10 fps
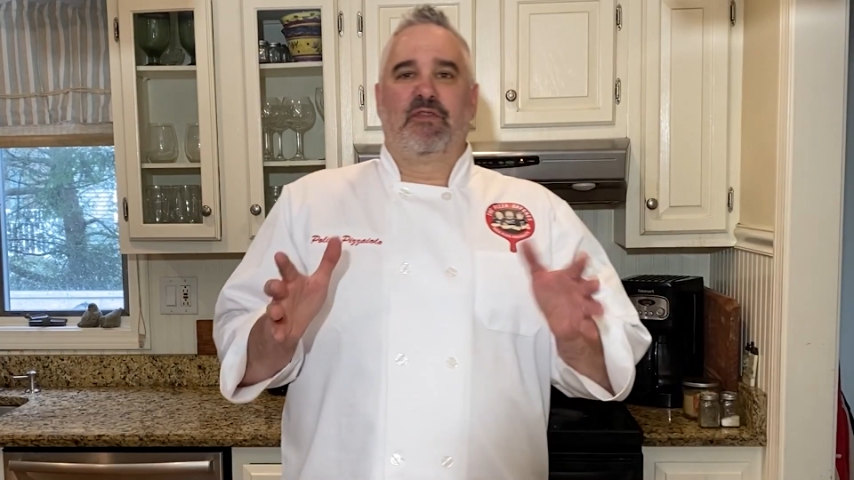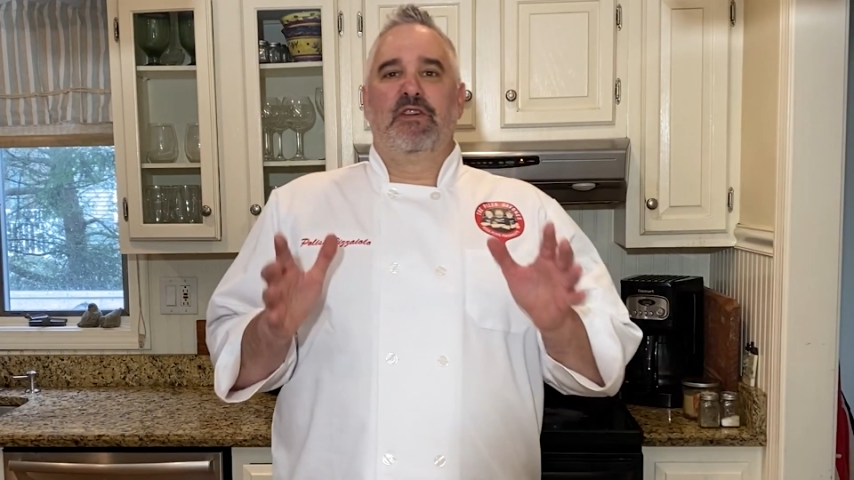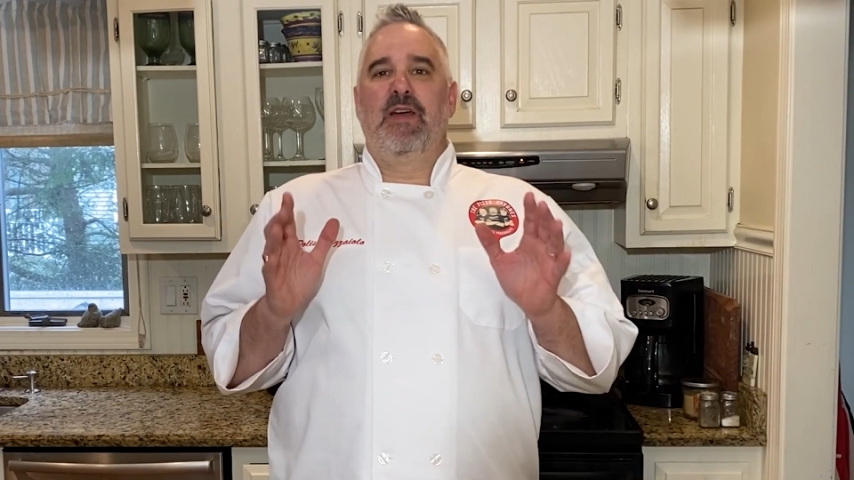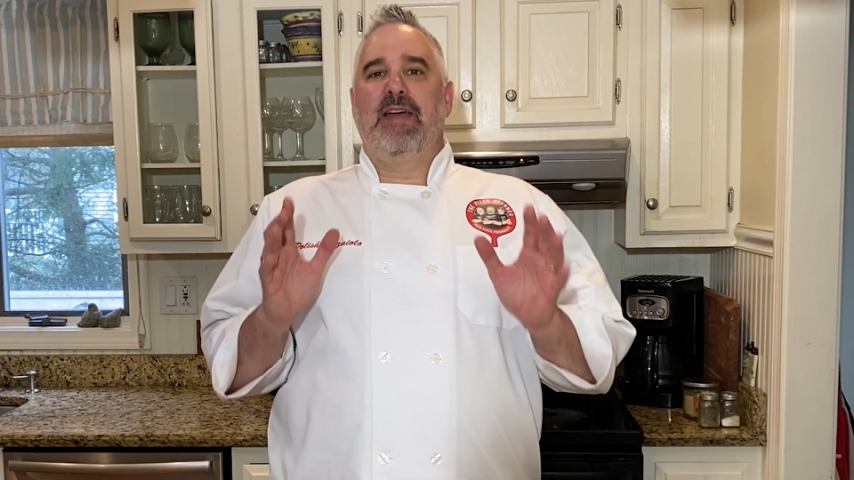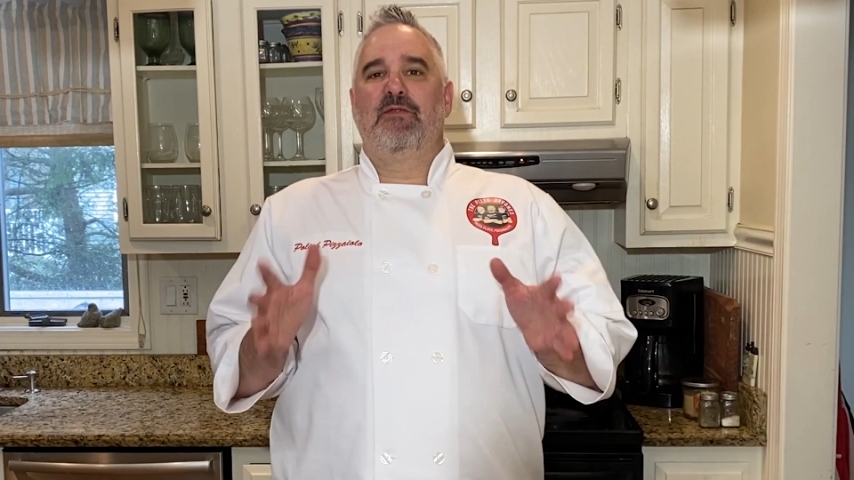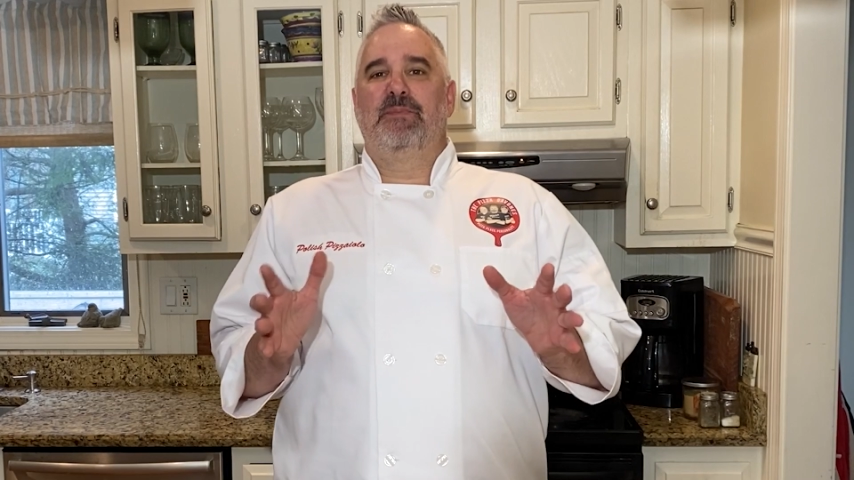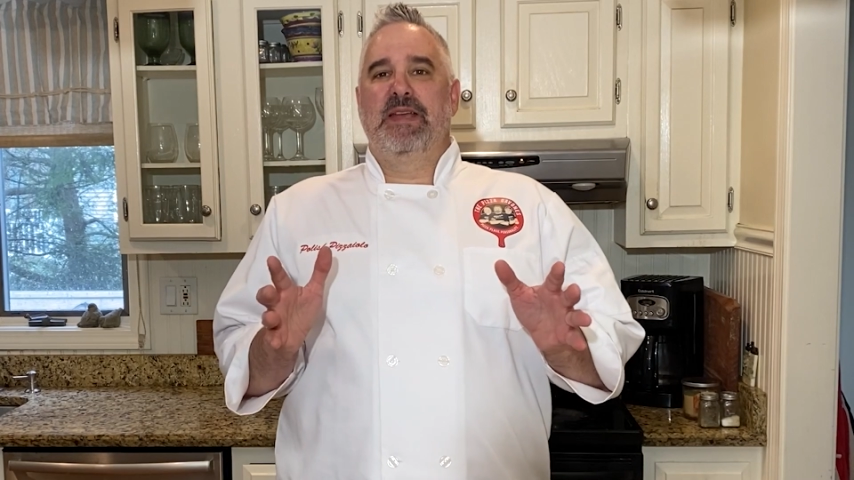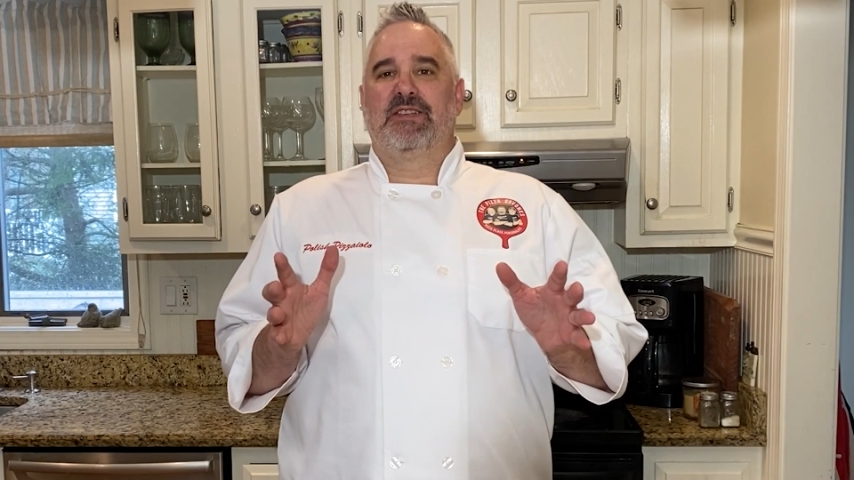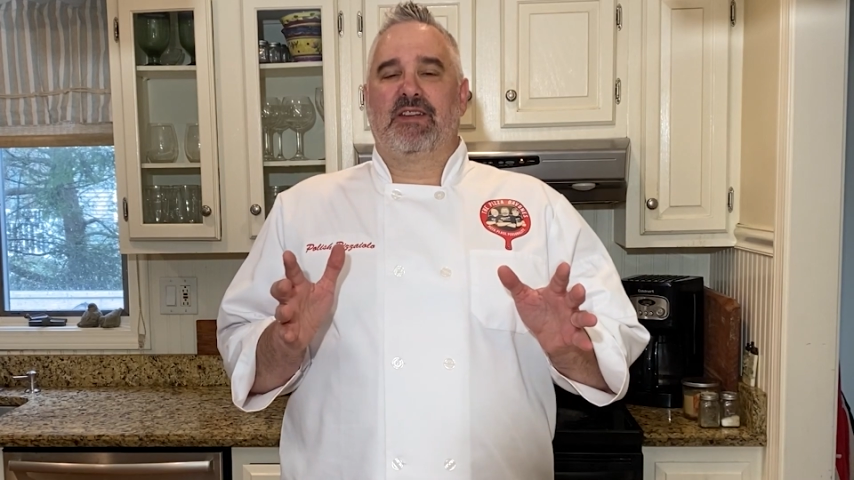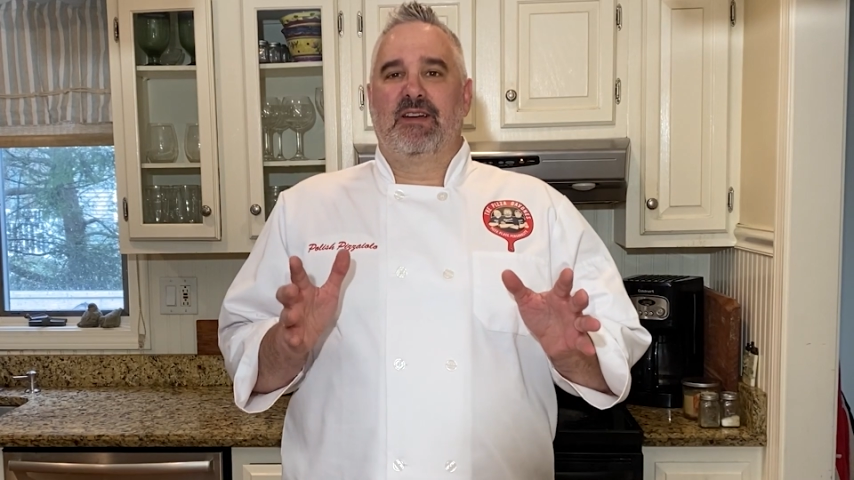for New Haven
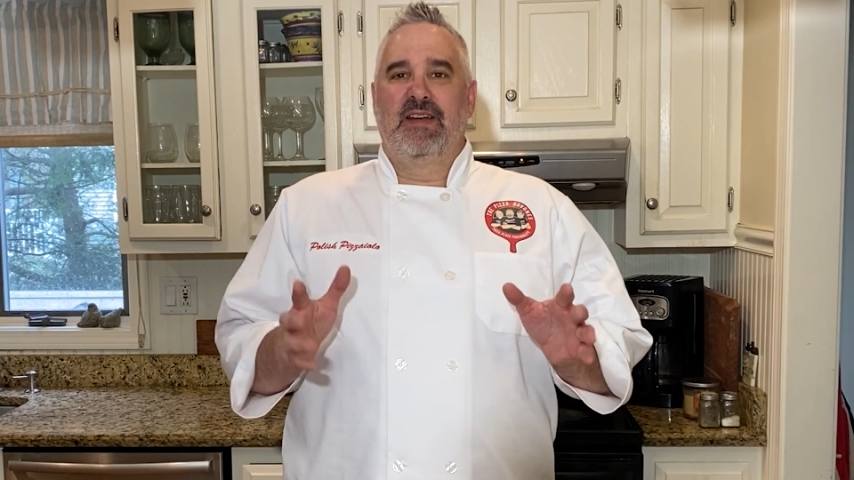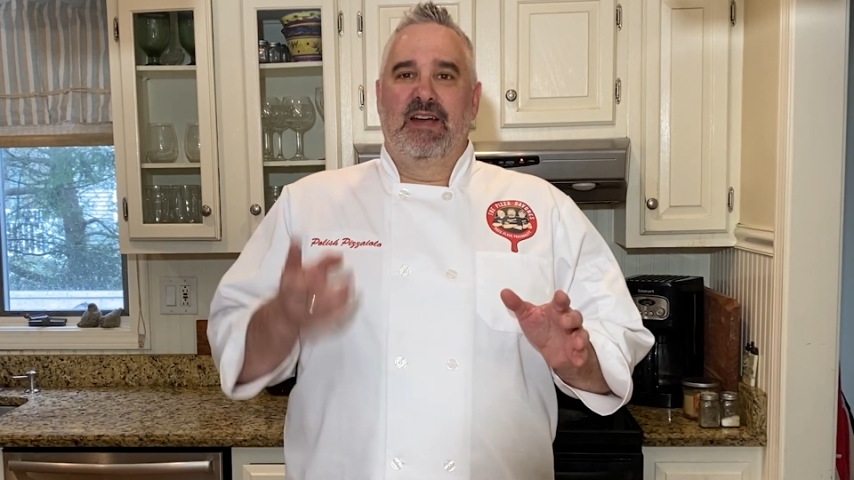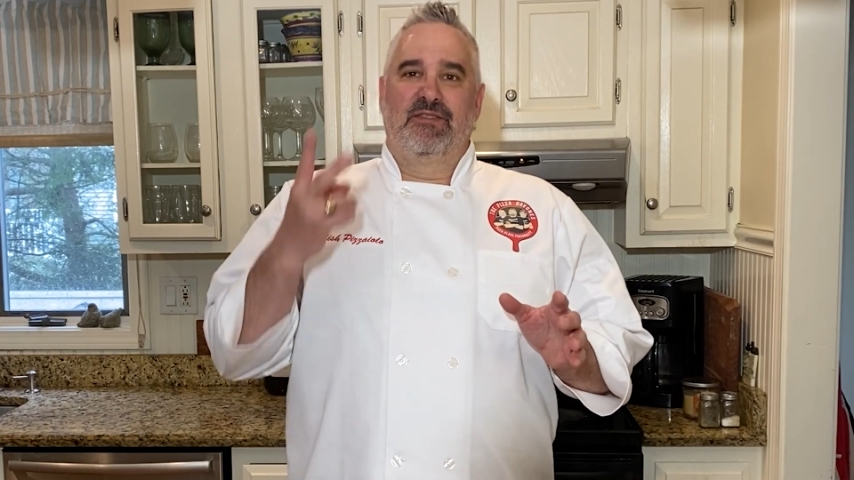pizza,